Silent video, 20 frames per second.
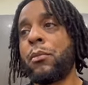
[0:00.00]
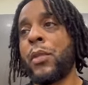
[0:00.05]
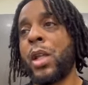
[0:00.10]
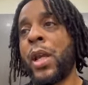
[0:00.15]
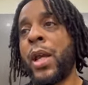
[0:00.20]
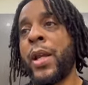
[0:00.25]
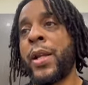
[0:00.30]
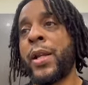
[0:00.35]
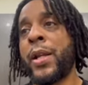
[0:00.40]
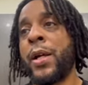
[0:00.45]

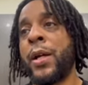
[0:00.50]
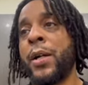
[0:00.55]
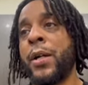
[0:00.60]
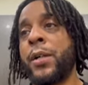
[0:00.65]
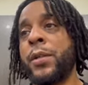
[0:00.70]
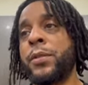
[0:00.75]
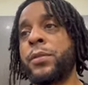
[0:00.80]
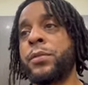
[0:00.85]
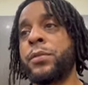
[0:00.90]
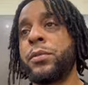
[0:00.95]
And
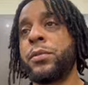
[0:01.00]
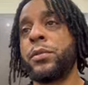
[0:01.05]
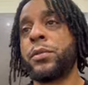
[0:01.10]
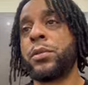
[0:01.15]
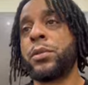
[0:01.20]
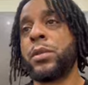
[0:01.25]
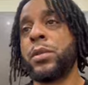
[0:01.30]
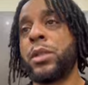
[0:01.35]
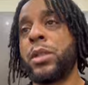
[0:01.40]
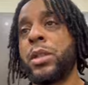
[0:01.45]

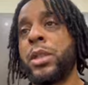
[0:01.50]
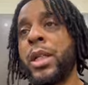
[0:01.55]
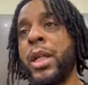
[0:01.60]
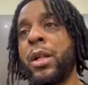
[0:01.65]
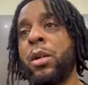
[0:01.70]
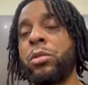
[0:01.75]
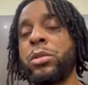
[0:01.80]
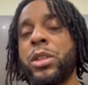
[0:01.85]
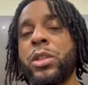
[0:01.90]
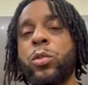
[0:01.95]

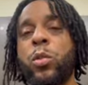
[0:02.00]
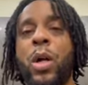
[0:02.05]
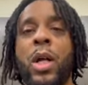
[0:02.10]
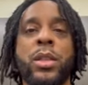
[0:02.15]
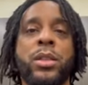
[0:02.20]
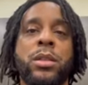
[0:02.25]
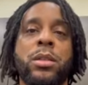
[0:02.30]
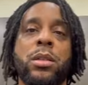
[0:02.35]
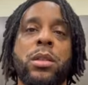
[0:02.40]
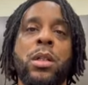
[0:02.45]
don't just
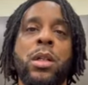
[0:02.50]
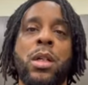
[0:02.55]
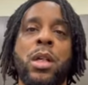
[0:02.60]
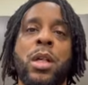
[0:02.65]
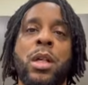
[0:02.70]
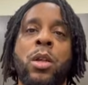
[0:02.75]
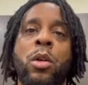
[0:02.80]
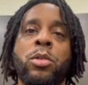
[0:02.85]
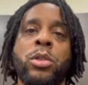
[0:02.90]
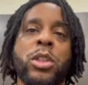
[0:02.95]
watch
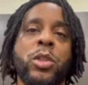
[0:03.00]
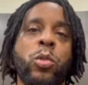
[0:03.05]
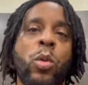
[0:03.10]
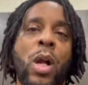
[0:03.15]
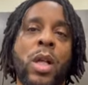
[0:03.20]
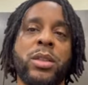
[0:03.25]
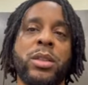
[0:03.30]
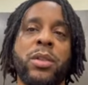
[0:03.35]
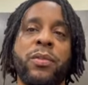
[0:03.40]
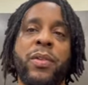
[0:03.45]

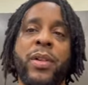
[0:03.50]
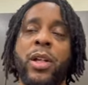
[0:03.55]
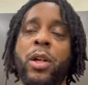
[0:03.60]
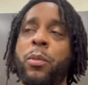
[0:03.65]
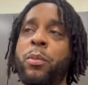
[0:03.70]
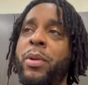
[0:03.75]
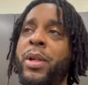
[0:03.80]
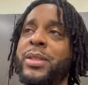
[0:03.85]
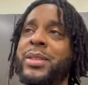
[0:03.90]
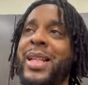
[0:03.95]
the video.
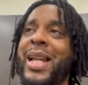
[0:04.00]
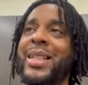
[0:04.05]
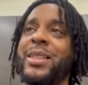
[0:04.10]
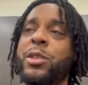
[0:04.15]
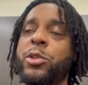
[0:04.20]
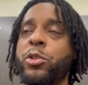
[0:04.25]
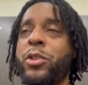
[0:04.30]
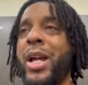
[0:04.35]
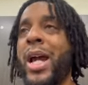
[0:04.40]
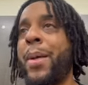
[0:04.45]
Press like,
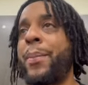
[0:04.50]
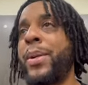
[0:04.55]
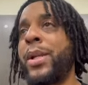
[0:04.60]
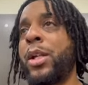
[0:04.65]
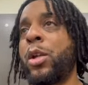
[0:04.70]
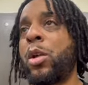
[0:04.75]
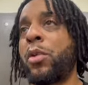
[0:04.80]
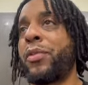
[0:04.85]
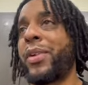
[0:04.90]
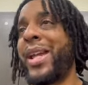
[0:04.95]
subscribe, hit the
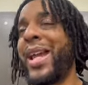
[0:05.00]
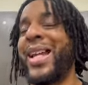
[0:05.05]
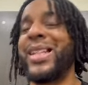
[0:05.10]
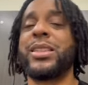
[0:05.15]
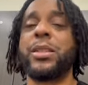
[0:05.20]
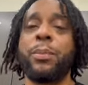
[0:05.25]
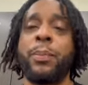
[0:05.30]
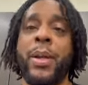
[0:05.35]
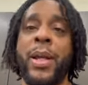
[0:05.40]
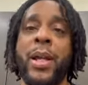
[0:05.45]

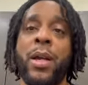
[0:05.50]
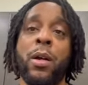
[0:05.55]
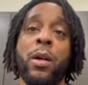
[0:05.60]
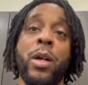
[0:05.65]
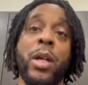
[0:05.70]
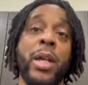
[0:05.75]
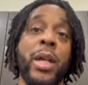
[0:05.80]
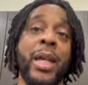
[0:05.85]
notification bell.